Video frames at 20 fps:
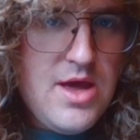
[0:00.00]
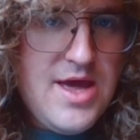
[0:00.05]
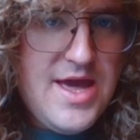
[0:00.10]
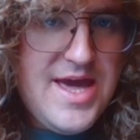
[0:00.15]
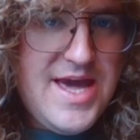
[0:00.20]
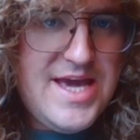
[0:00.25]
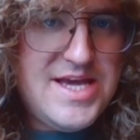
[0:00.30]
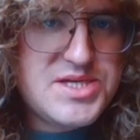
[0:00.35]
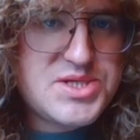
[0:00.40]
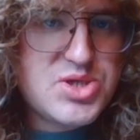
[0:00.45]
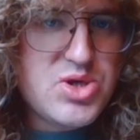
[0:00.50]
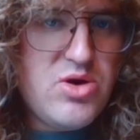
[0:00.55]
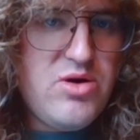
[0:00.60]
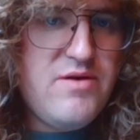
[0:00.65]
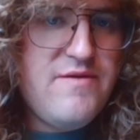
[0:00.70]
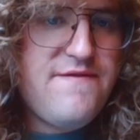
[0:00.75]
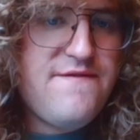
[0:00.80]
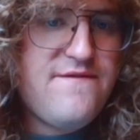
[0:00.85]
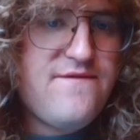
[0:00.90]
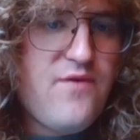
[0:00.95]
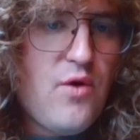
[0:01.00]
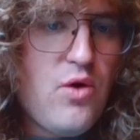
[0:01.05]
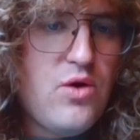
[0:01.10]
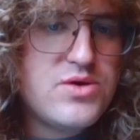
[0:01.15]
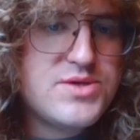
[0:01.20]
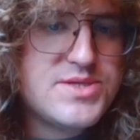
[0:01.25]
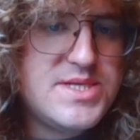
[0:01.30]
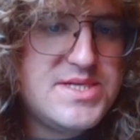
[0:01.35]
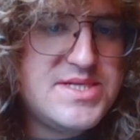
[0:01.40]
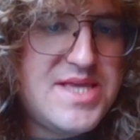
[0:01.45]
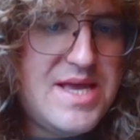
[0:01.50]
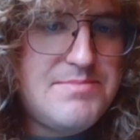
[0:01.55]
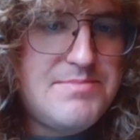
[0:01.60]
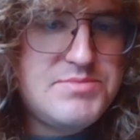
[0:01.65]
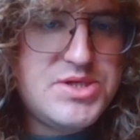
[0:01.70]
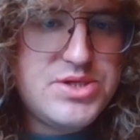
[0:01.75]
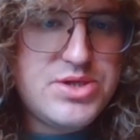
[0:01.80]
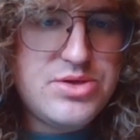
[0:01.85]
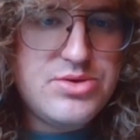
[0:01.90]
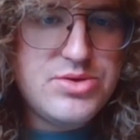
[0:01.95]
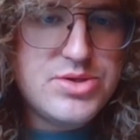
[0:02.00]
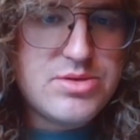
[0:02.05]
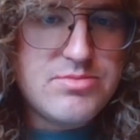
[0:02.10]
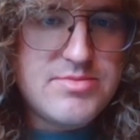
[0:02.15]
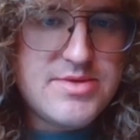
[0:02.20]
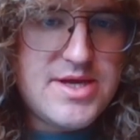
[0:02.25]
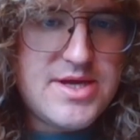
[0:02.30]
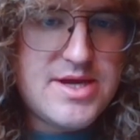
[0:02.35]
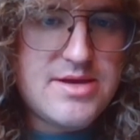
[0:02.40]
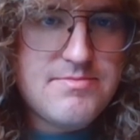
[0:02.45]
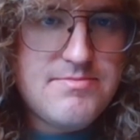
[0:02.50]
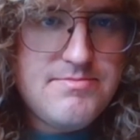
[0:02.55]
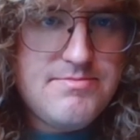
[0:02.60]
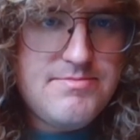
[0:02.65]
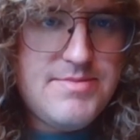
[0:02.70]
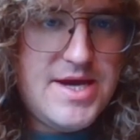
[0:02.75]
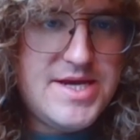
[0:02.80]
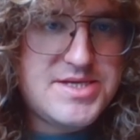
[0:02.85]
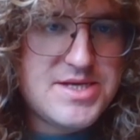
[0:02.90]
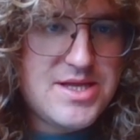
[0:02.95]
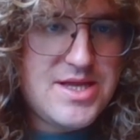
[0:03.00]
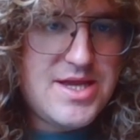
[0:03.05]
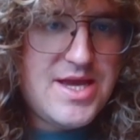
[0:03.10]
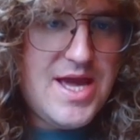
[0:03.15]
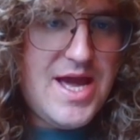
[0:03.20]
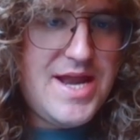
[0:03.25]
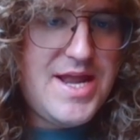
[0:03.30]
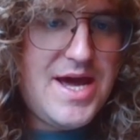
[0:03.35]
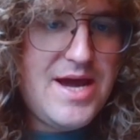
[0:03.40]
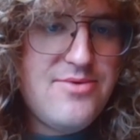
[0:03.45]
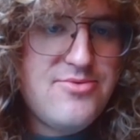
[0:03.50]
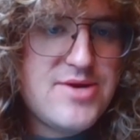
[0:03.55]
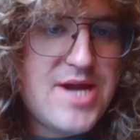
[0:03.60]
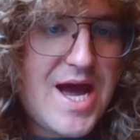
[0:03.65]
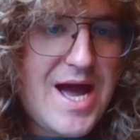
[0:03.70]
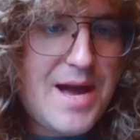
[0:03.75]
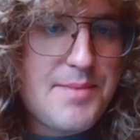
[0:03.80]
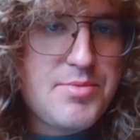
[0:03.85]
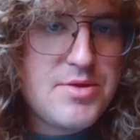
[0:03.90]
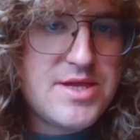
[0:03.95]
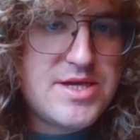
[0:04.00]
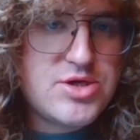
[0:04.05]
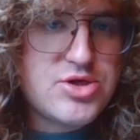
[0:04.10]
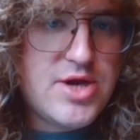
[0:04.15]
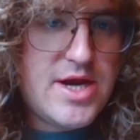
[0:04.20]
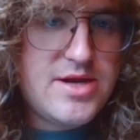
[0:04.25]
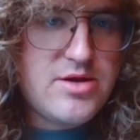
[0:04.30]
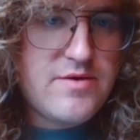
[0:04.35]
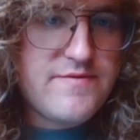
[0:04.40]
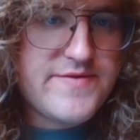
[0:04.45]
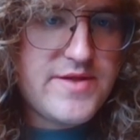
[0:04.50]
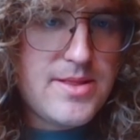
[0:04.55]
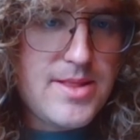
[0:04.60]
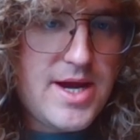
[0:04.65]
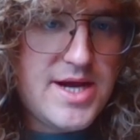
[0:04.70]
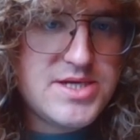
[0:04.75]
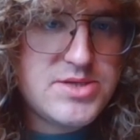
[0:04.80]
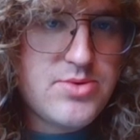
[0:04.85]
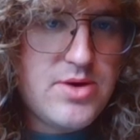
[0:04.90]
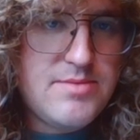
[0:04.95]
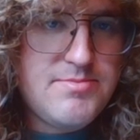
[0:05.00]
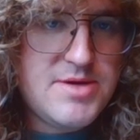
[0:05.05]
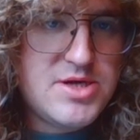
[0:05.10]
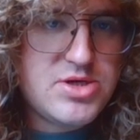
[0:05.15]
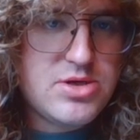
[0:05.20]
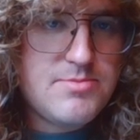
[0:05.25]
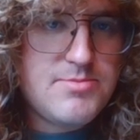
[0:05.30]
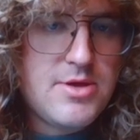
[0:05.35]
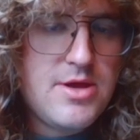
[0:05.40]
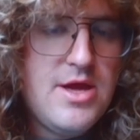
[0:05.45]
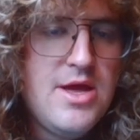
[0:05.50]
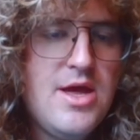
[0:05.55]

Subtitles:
It sort of forces them to do something, basically. And I would happily trade off the light squared bishop.